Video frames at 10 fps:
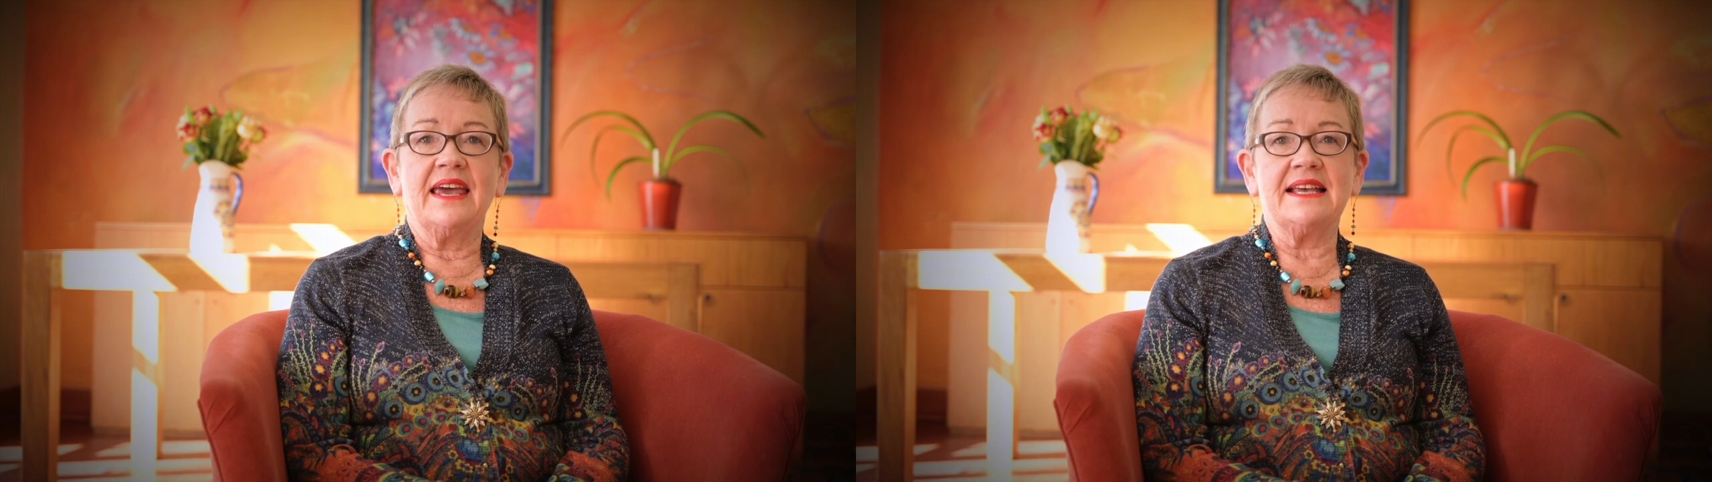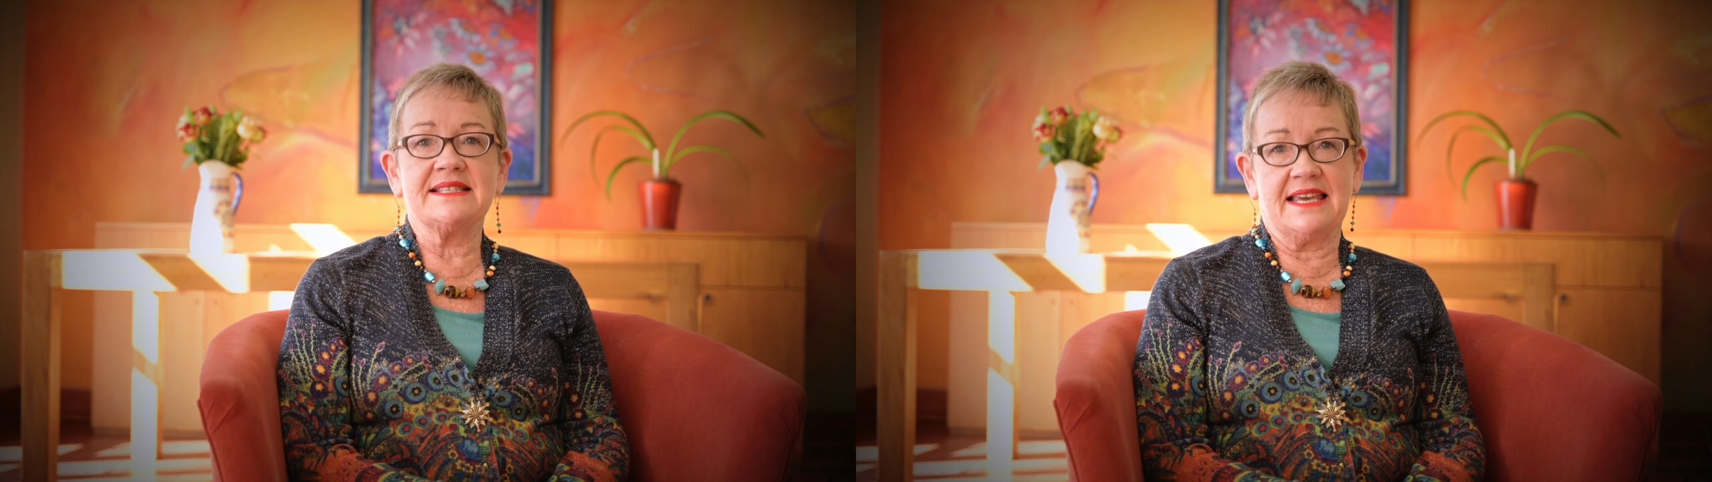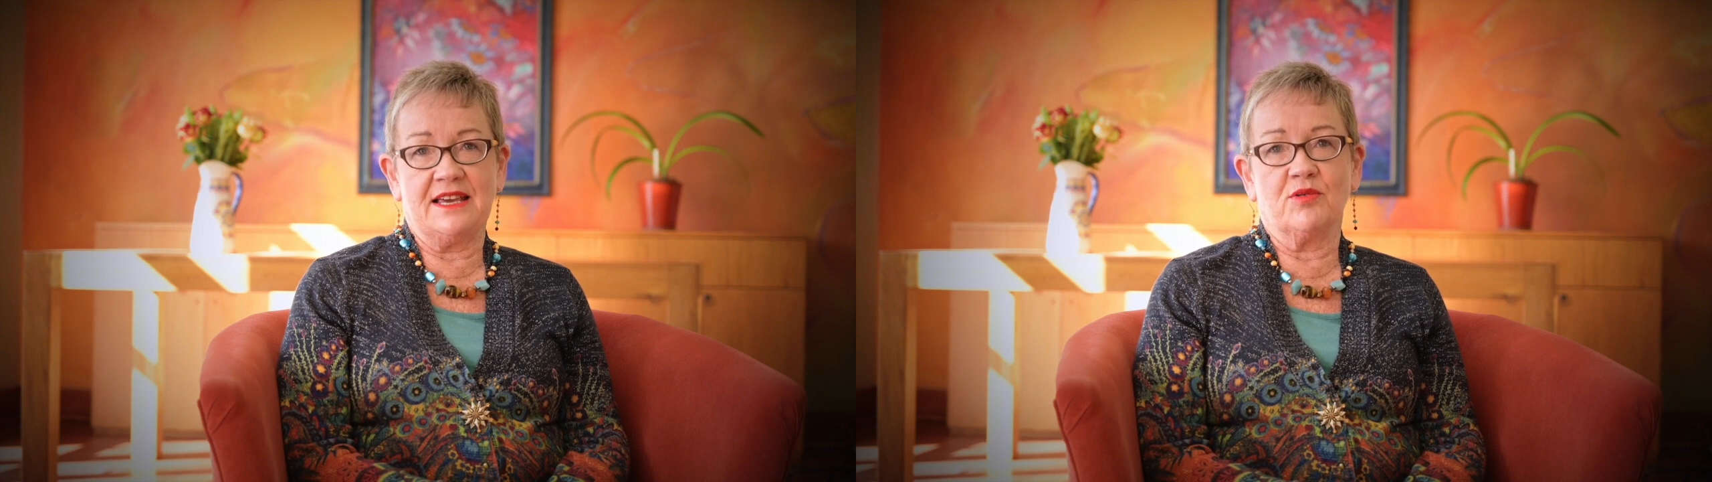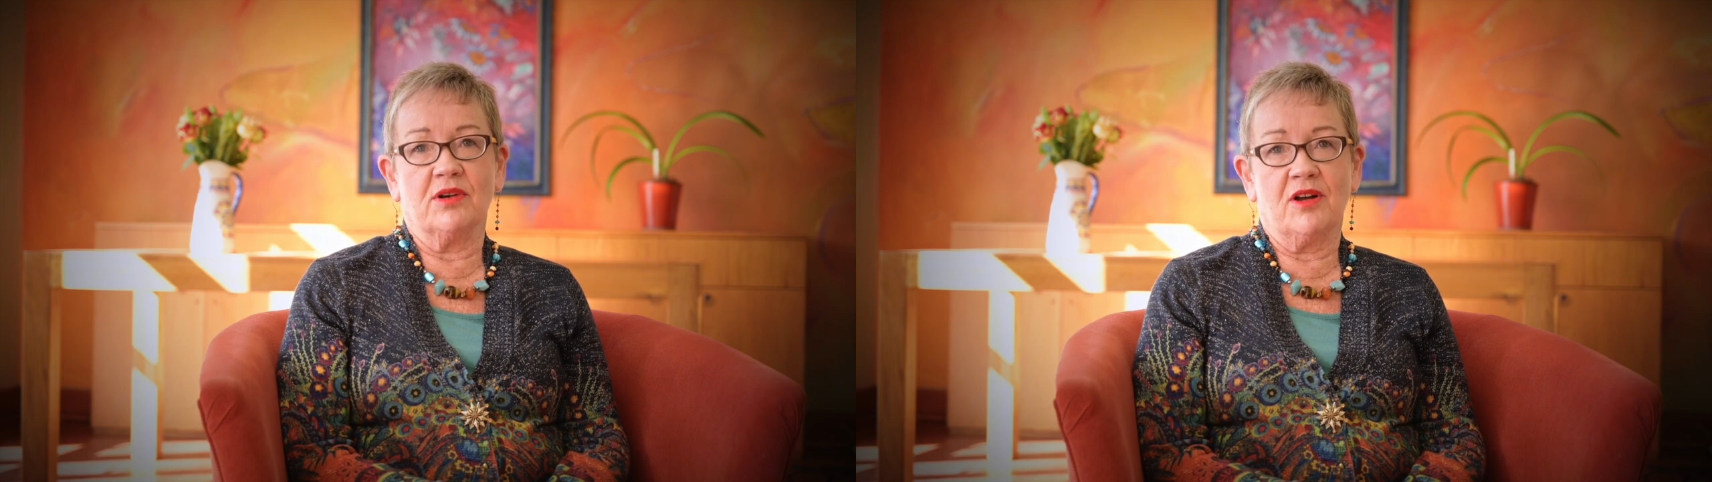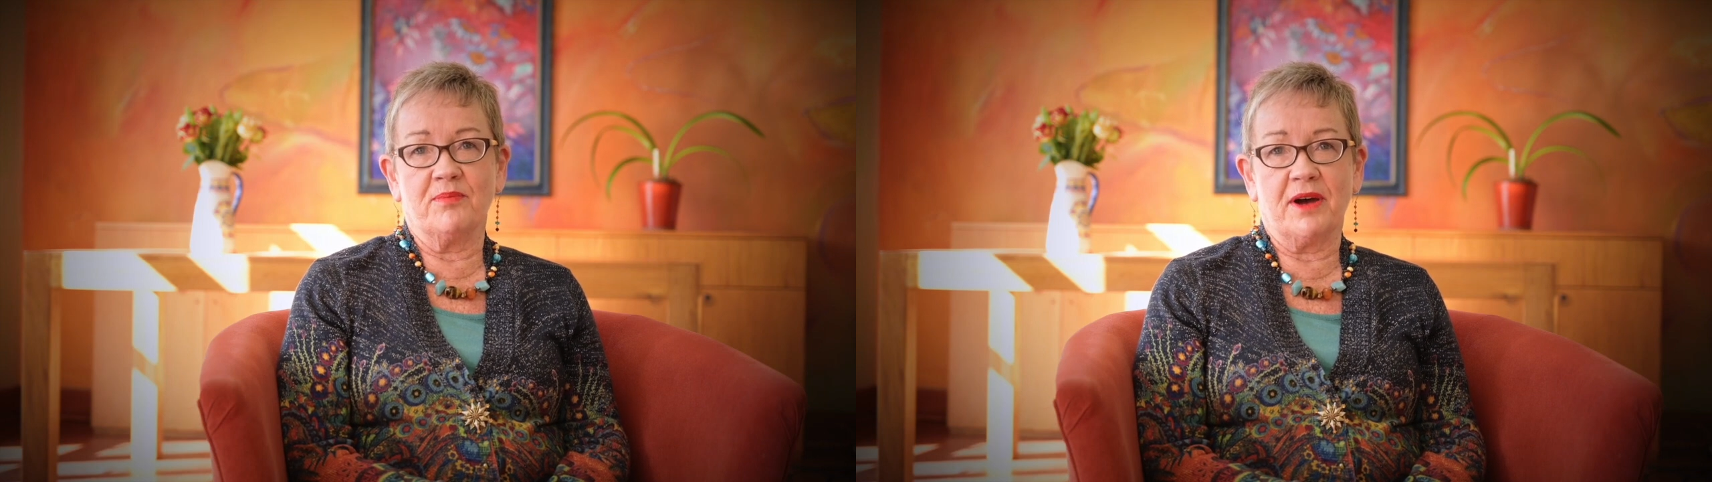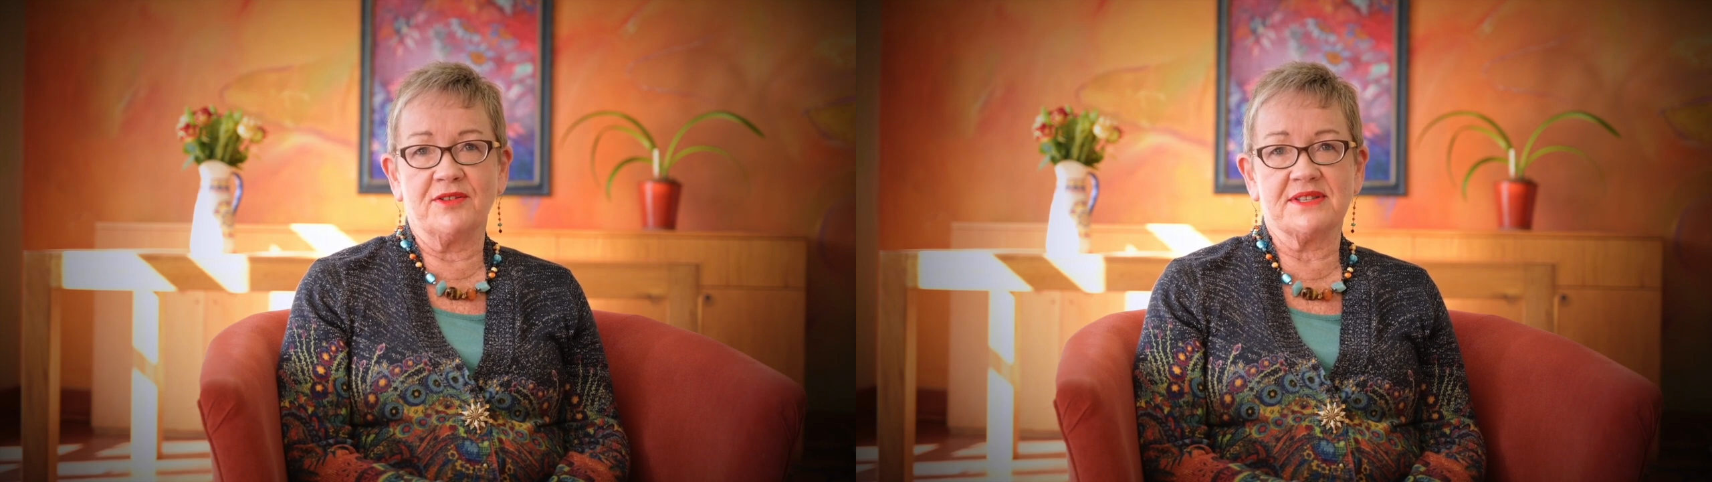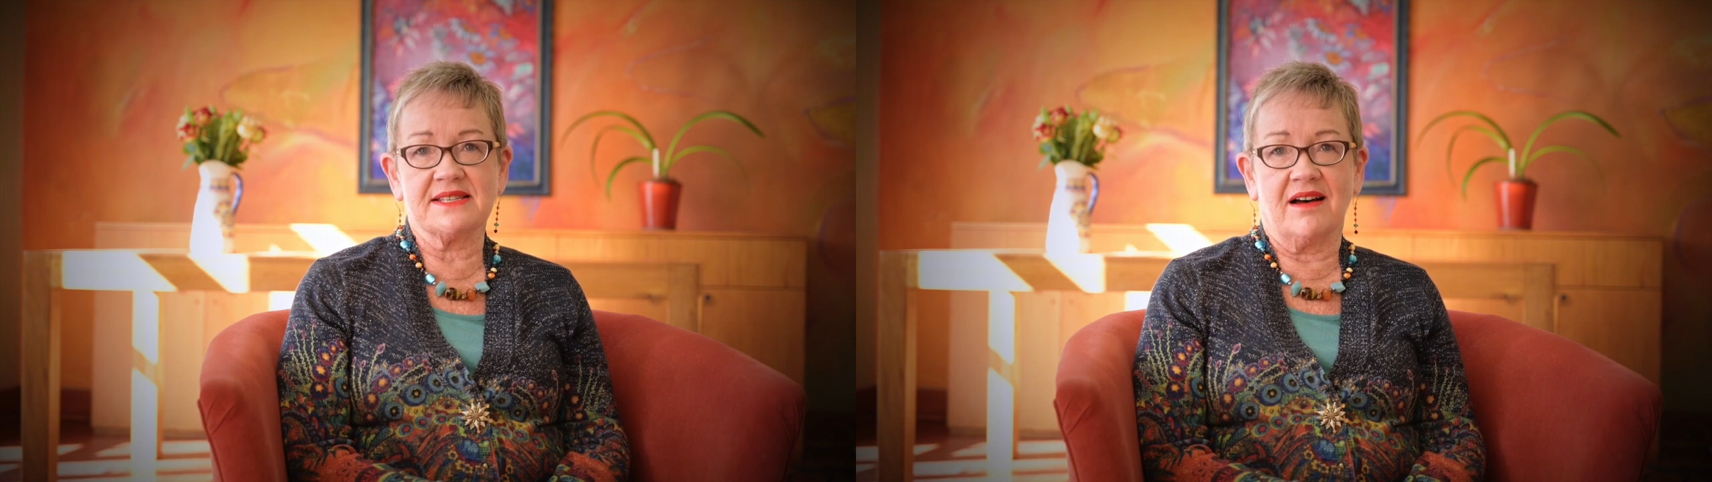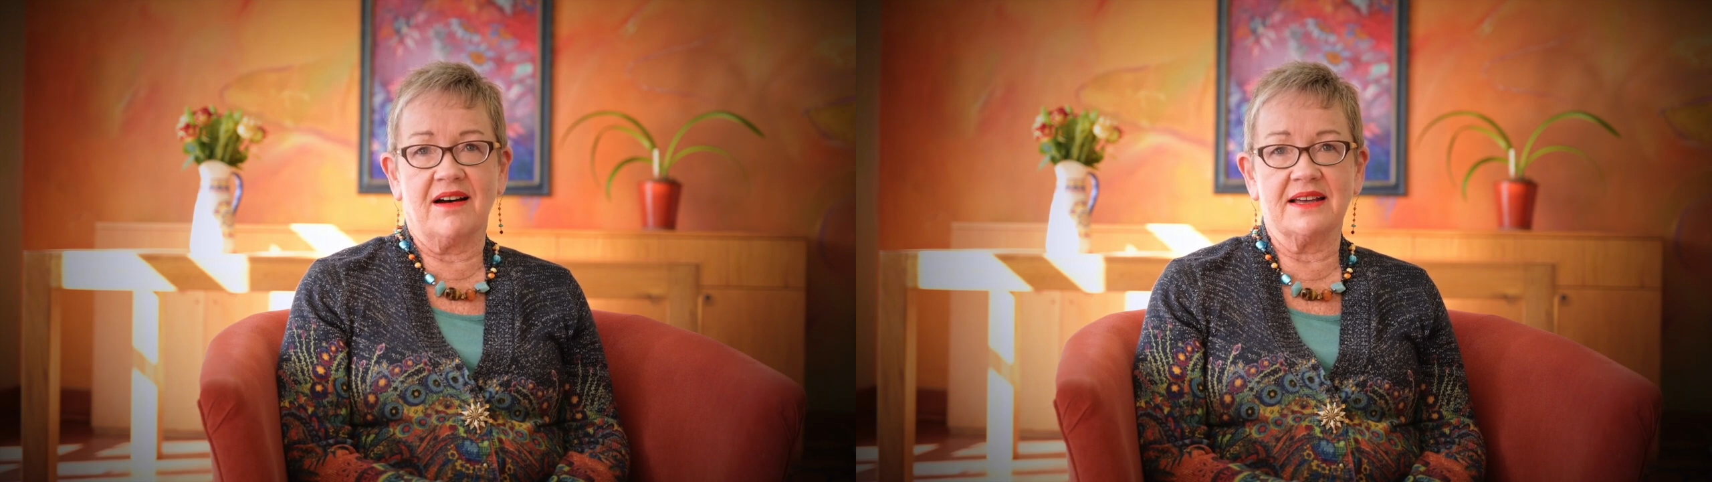is equal on both
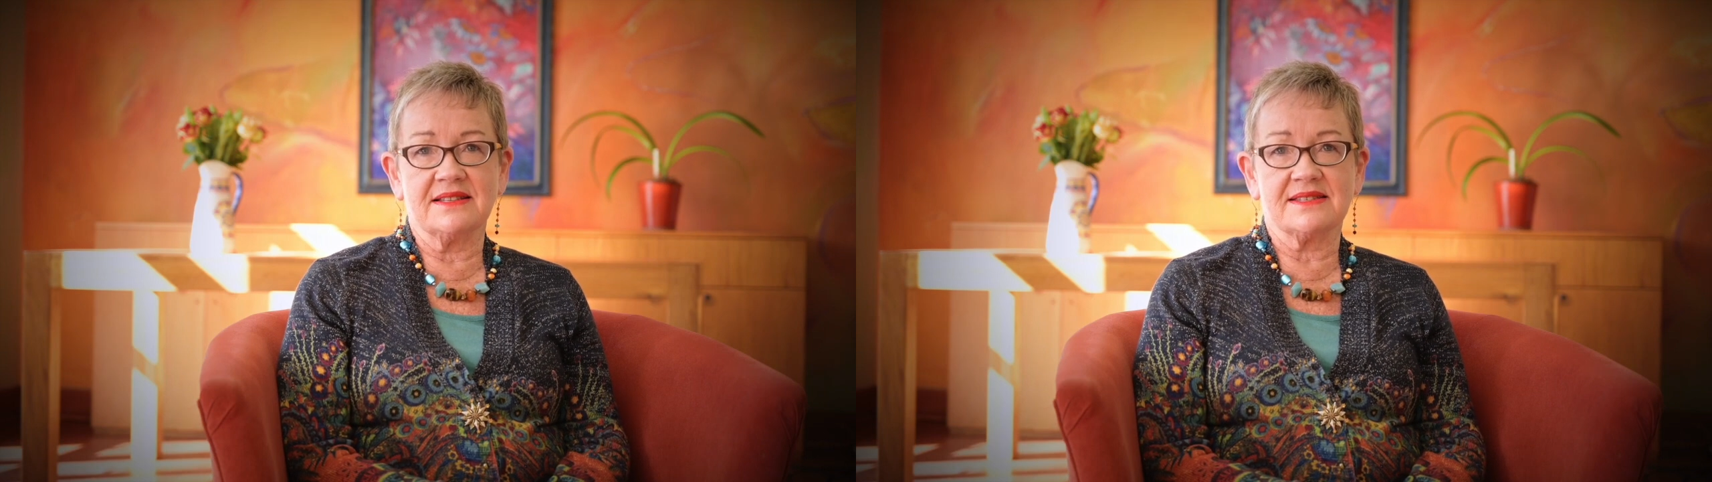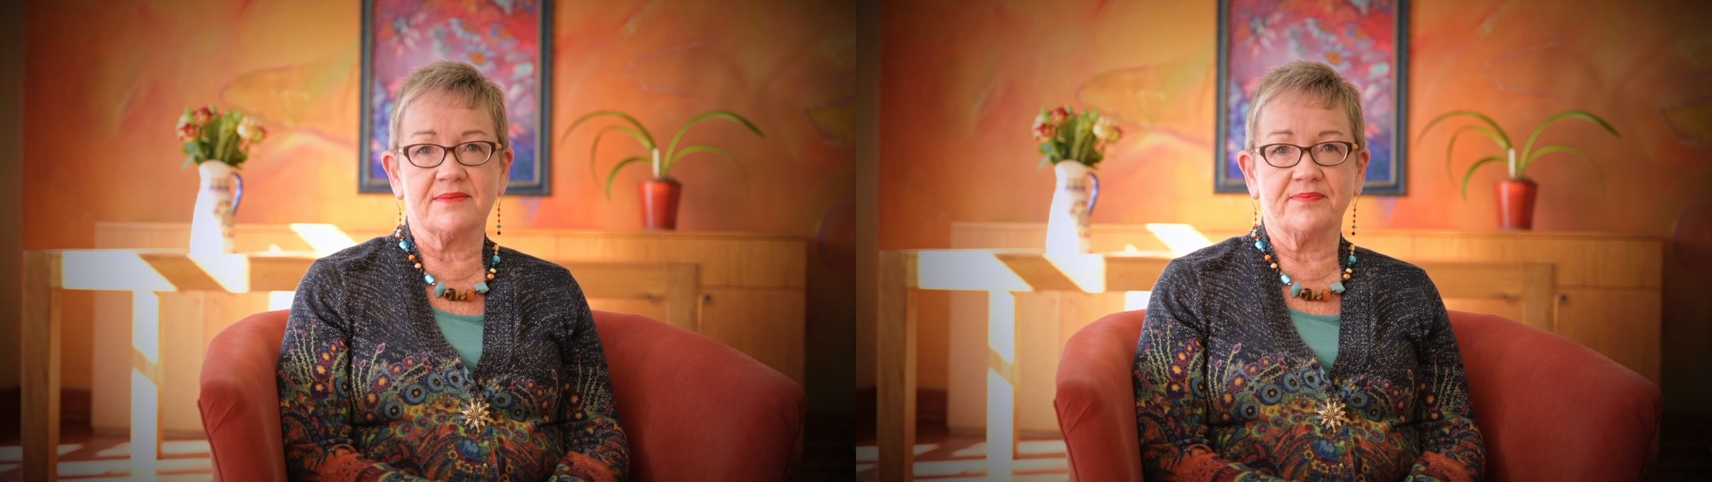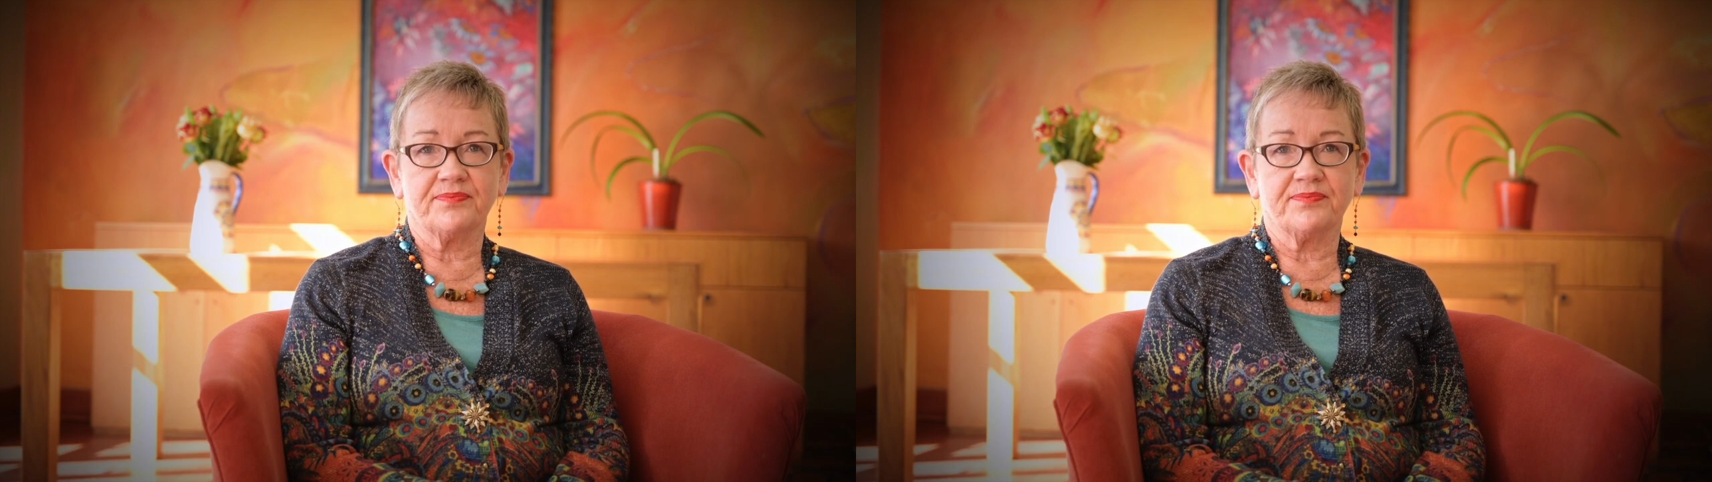sides.